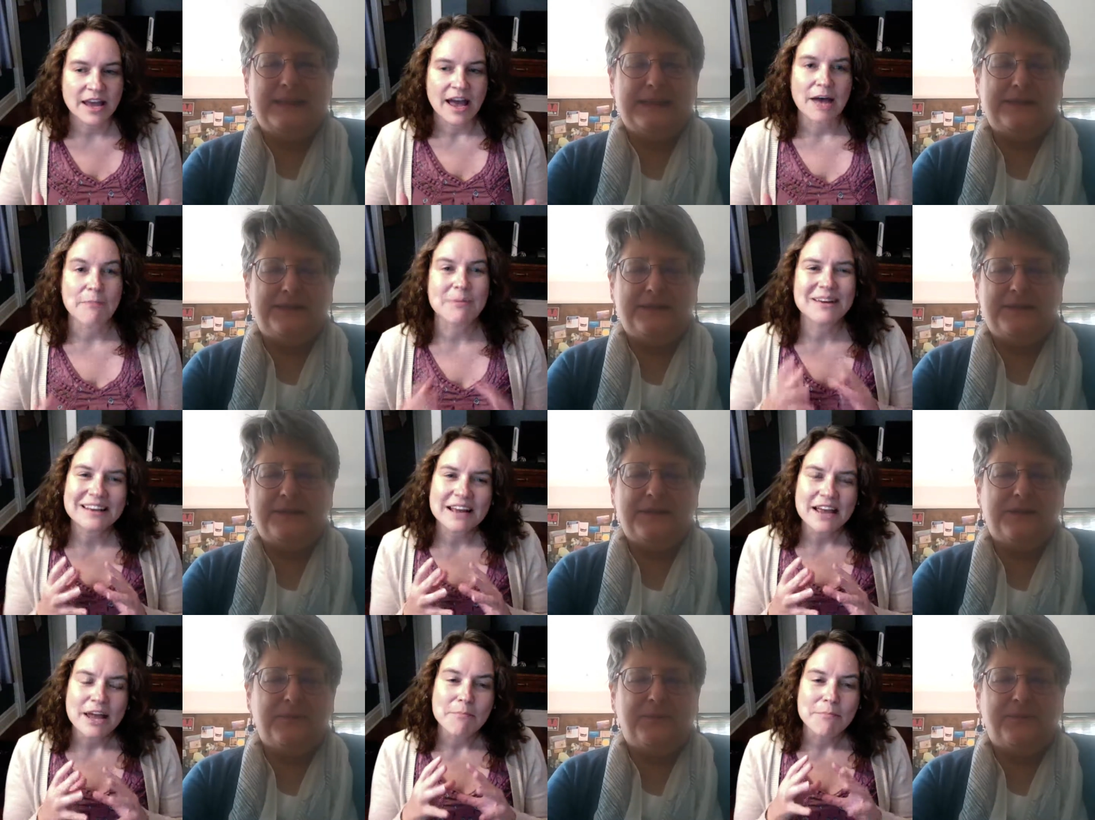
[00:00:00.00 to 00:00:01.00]
Speaker 1: Uh, but
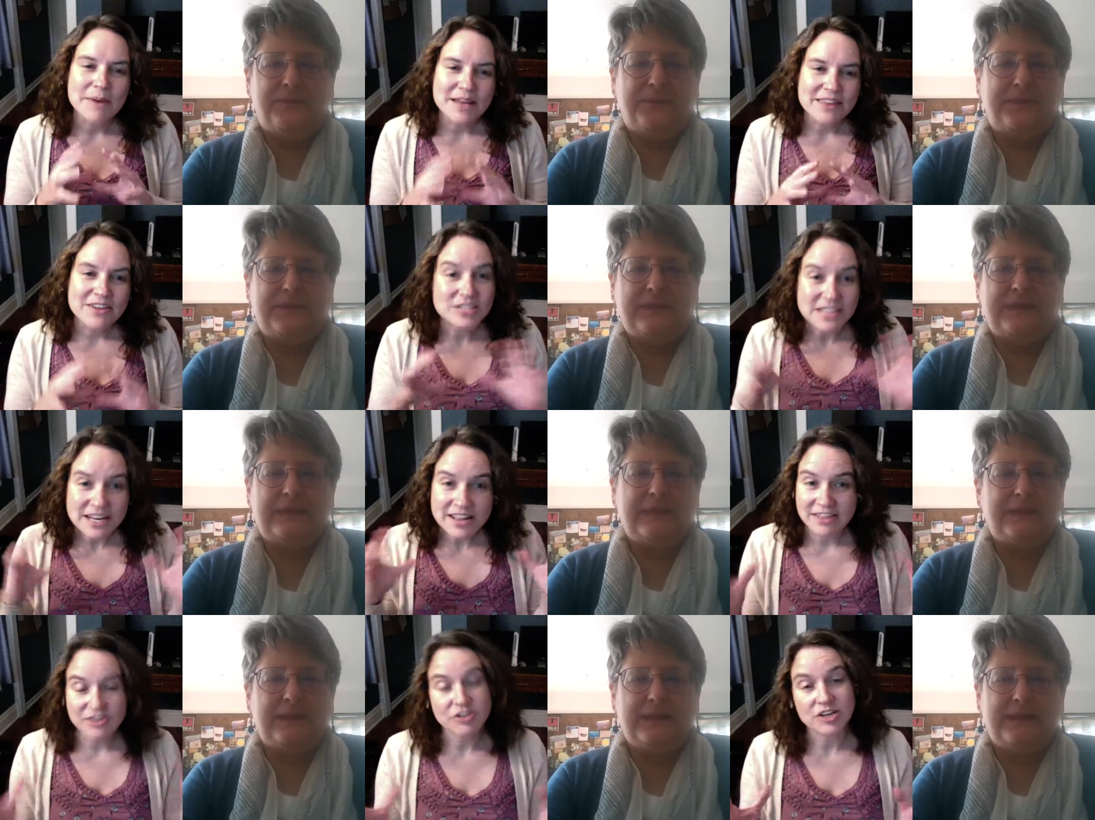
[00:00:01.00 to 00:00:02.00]
but there's a lot of
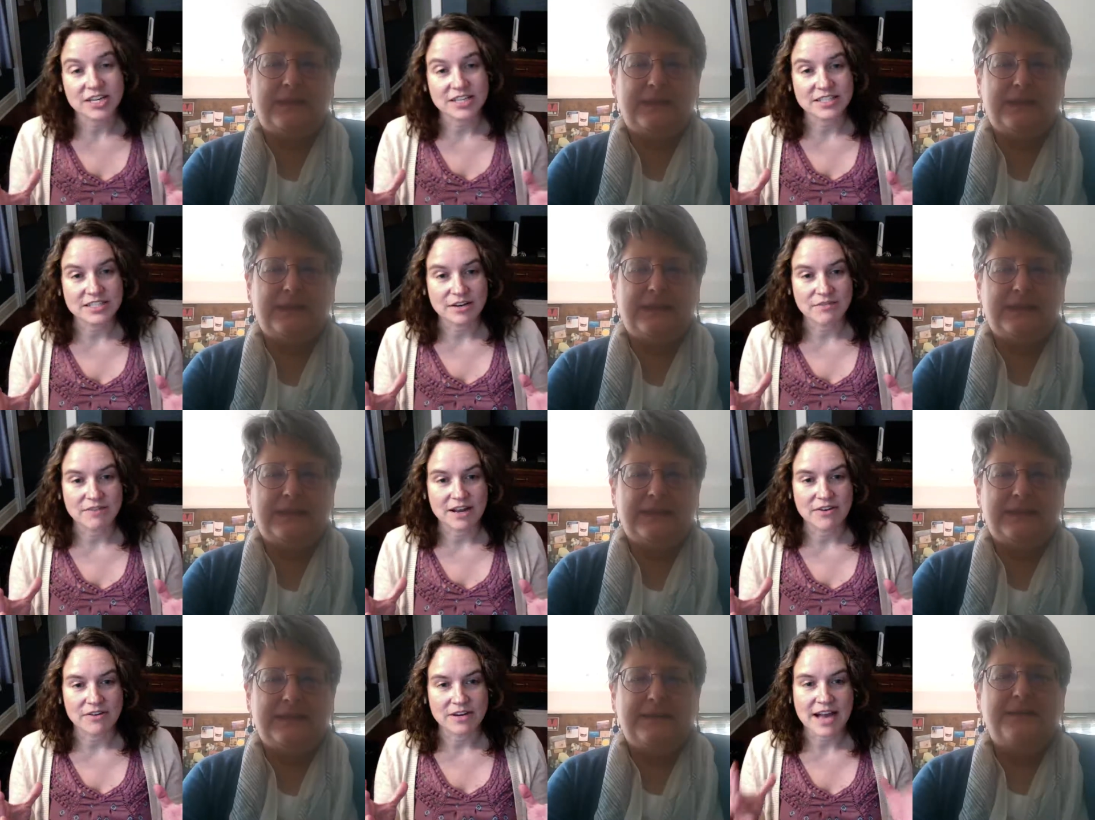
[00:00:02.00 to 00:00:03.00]
theories
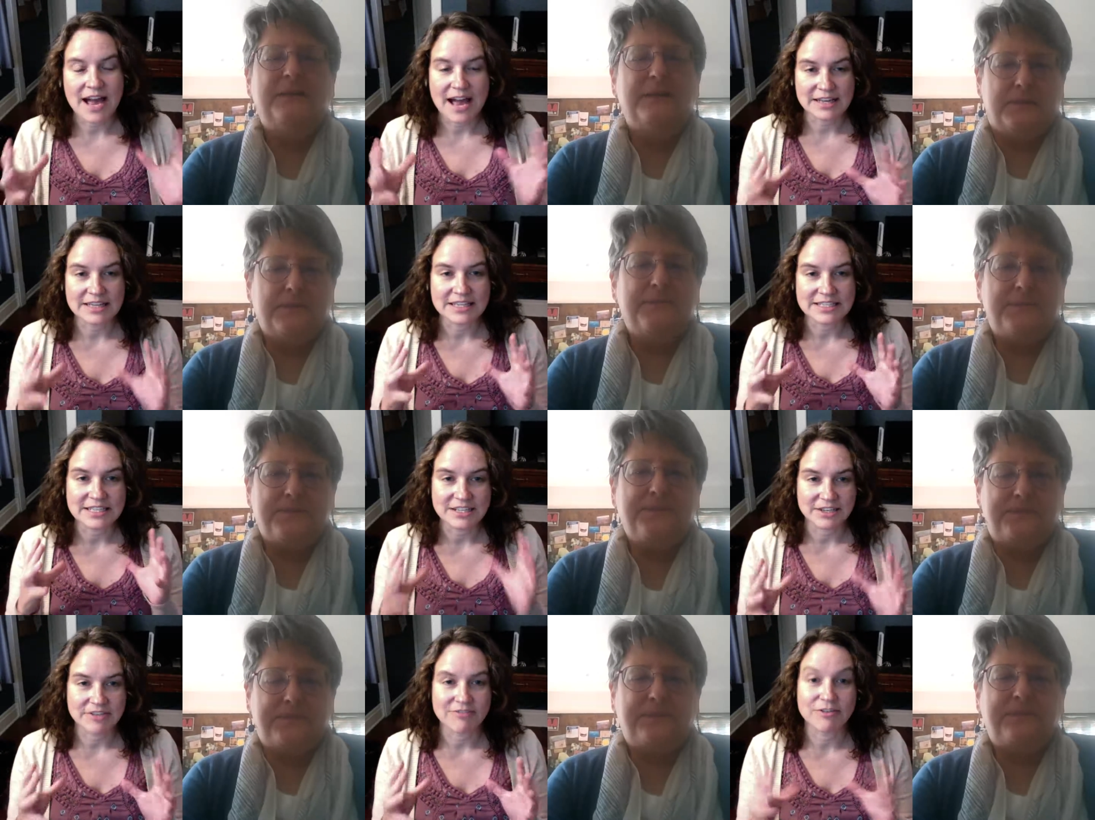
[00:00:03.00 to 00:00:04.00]
around
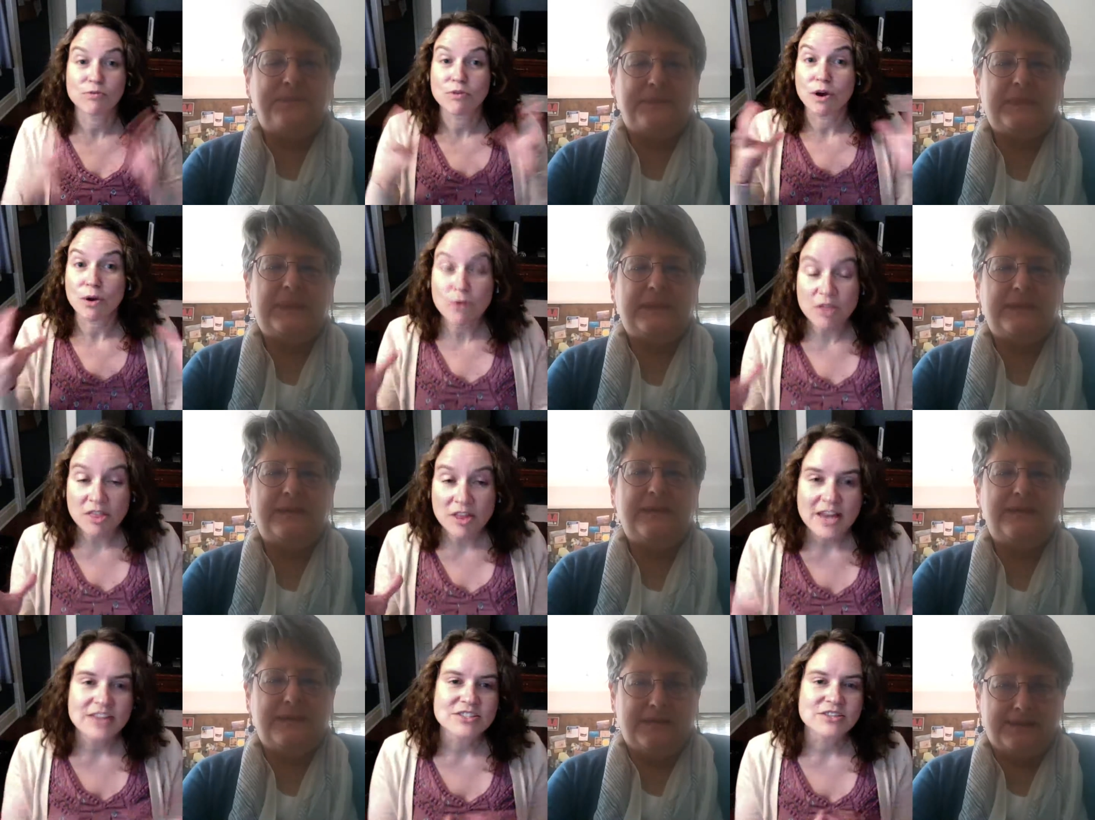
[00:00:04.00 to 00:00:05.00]
cognitive growth.
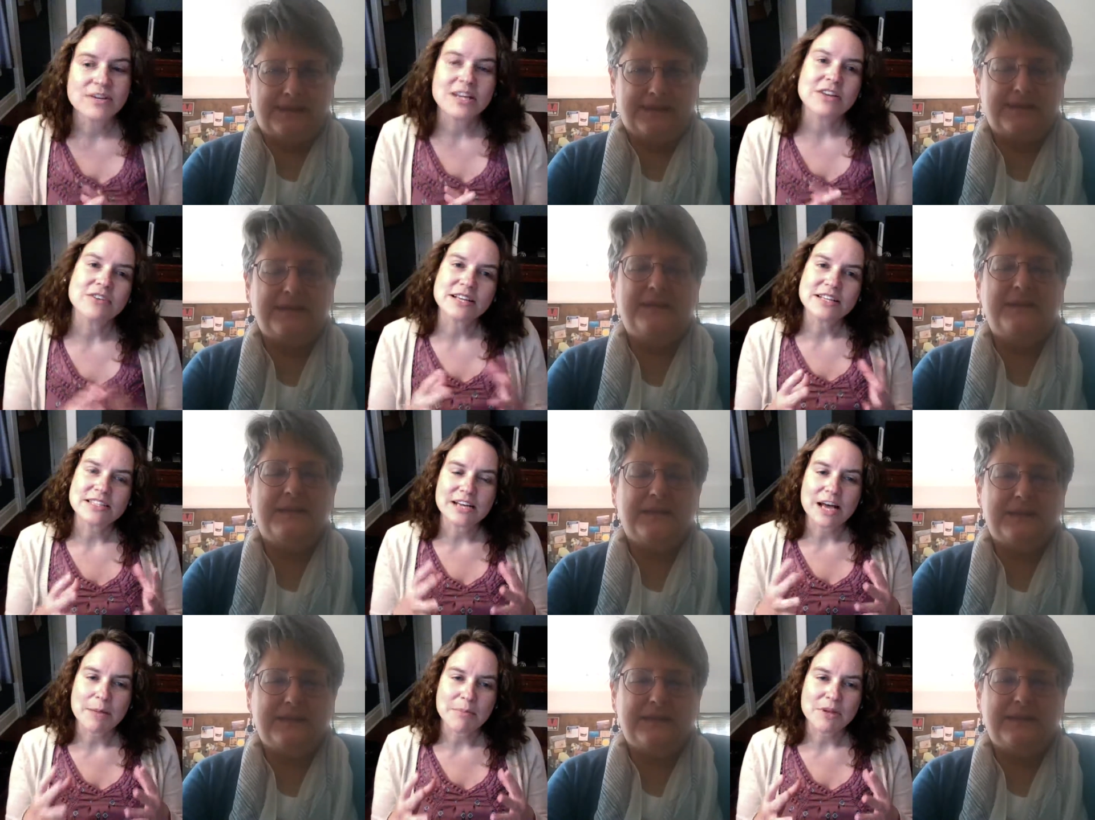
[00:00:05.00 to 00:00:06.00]
So, can you tell us a
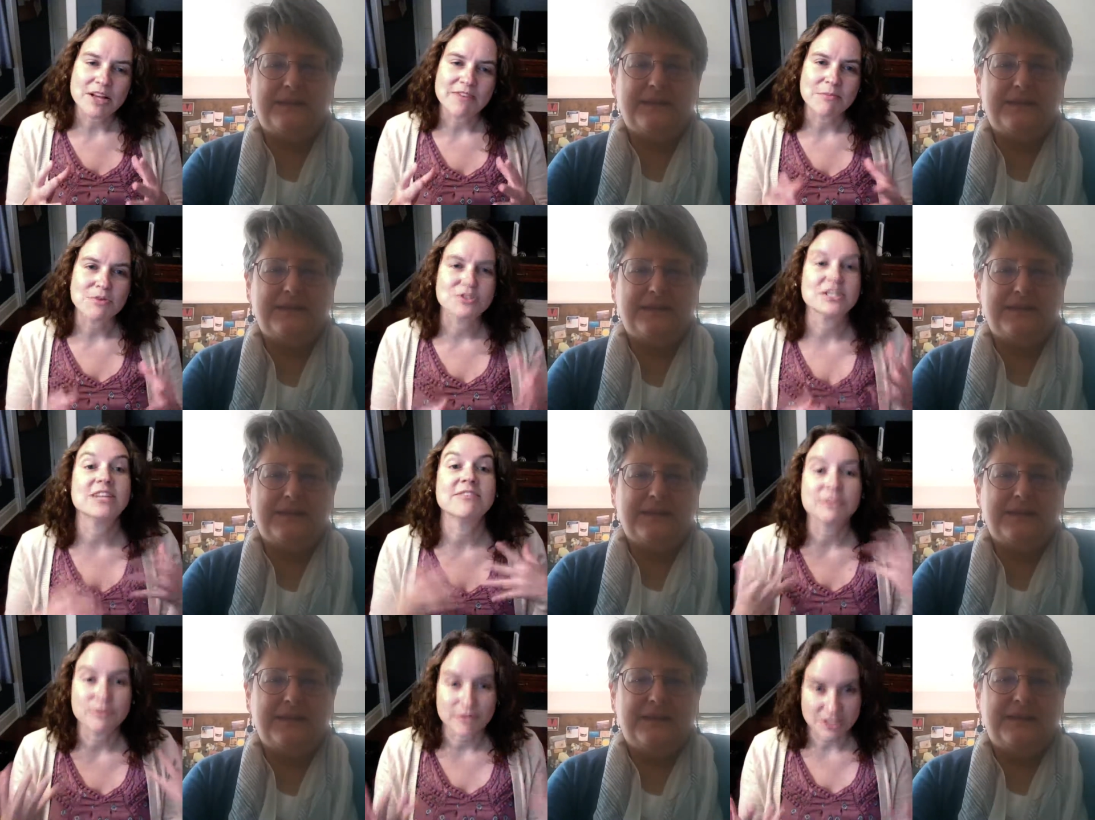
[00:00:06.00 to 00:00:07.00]
couple of the most
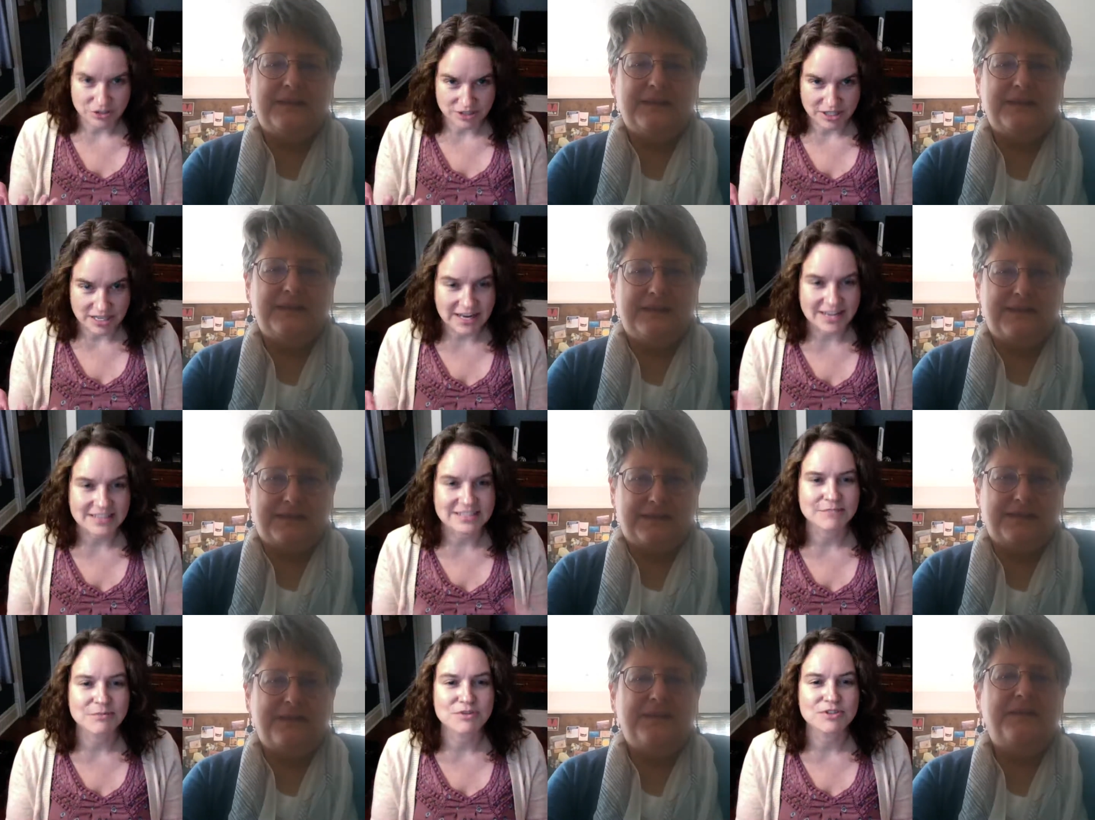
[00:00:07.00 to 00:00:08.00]
influential, I guess, the most